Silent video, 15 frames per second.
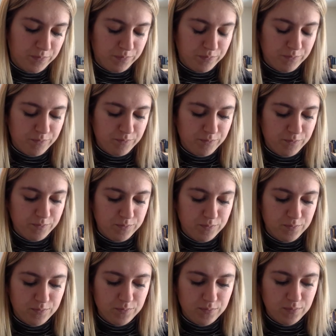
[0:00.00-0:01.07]

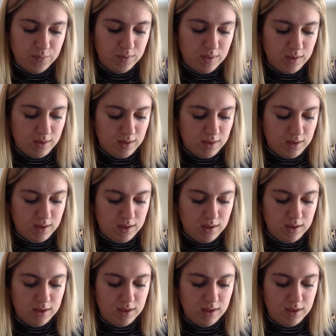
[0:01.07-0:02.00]
No one is speaking in this clip.